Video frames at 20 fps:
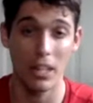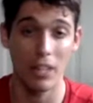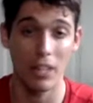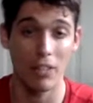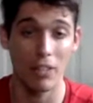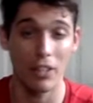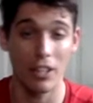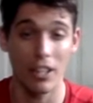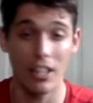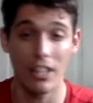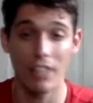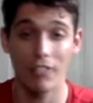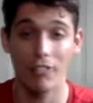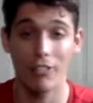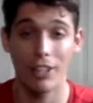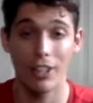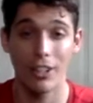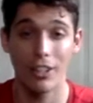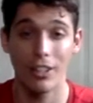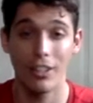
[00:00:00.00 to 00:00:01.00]
If you're hitting
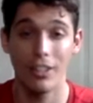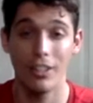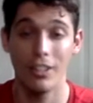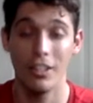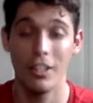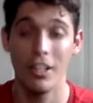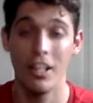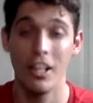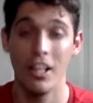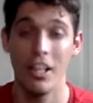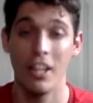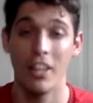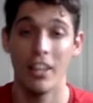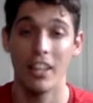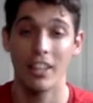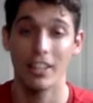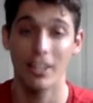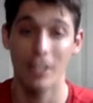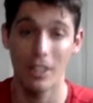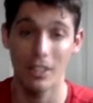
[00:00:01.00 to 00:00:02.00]
fail,
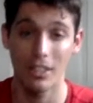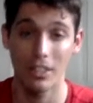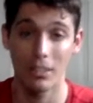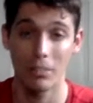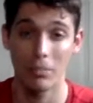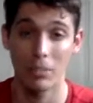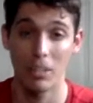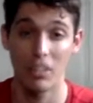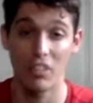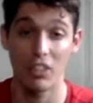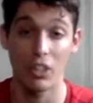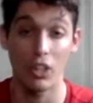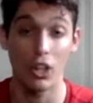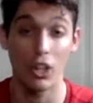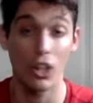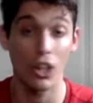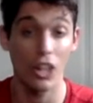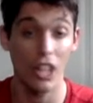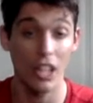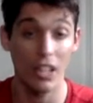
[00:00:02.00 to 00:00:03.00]
that's awesome. If you're
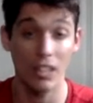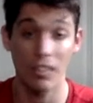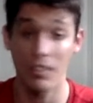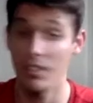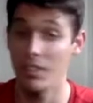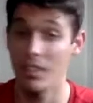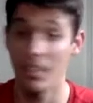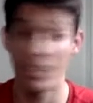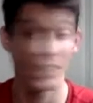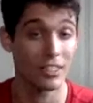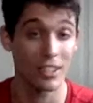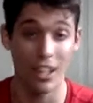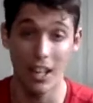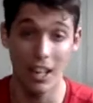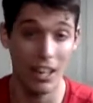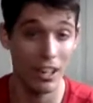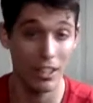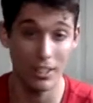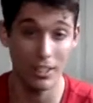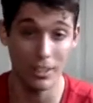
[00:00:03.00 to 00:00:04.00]
hurting, that's
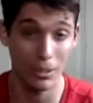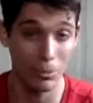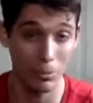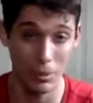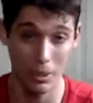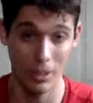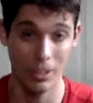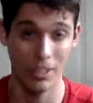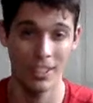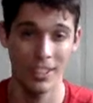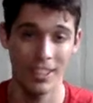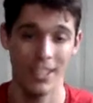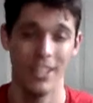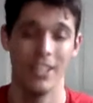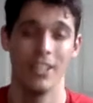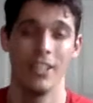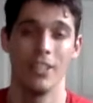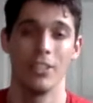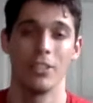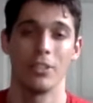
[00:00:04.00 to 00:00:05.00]
not awesome.
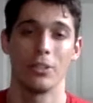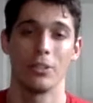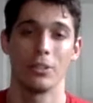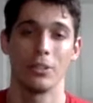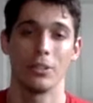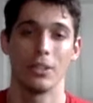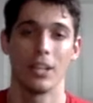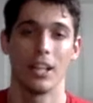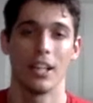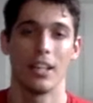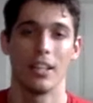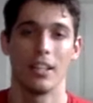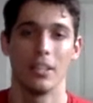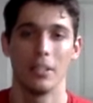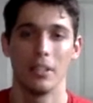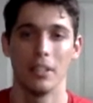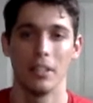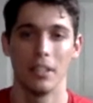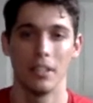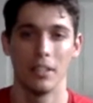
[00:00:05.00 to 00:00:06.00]
Don't do that.
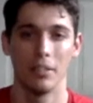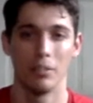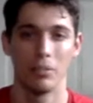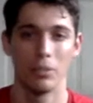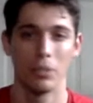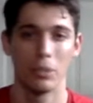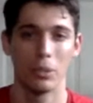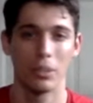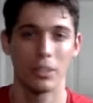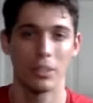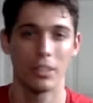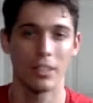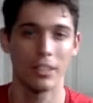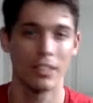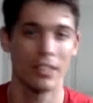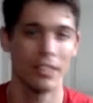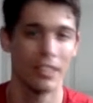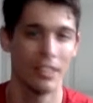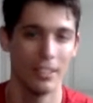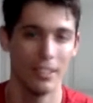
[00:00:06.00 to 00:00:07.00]
Do what's
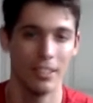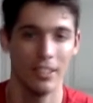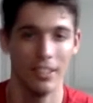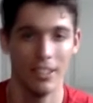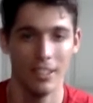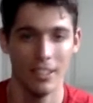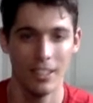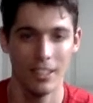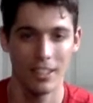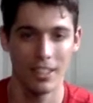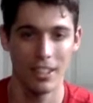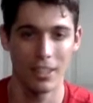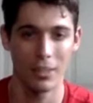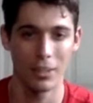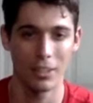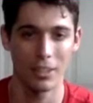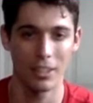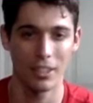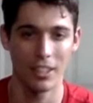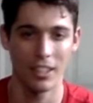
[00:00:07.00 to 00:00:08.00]
good, not
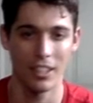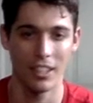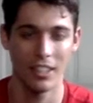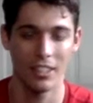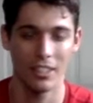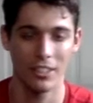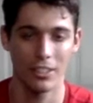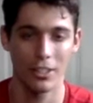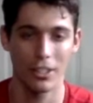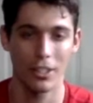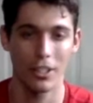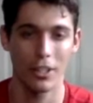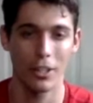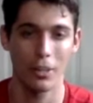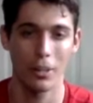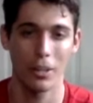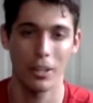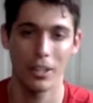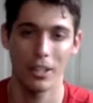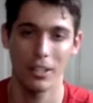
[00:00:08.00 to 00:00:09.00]
what's not. Drink a lot
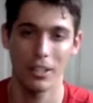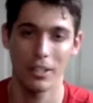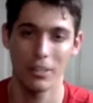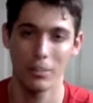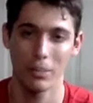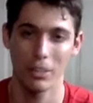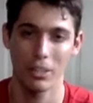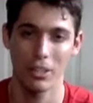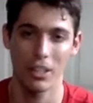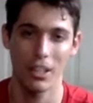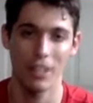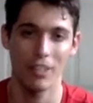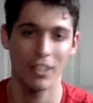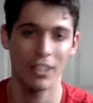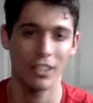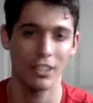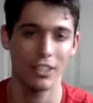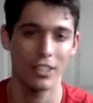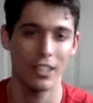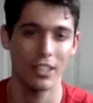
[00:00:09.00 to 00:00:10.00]
of water. Make sure you have
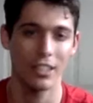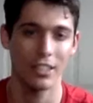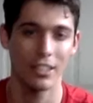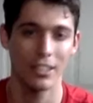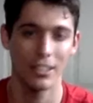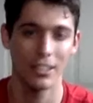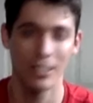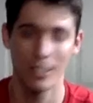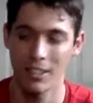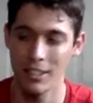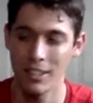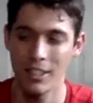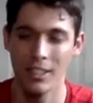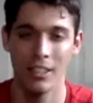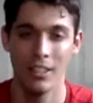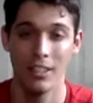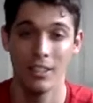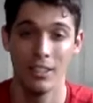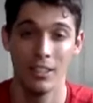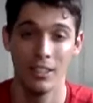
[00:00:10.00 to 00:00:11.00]
electrolytes.
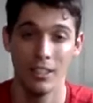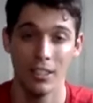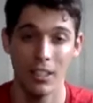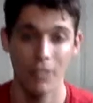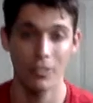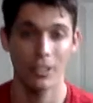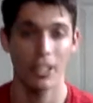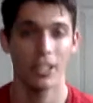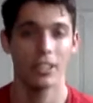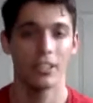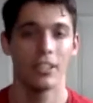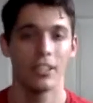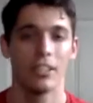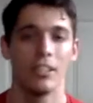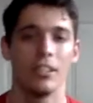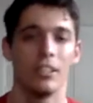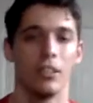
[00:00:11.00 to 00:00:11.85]
Love you guys.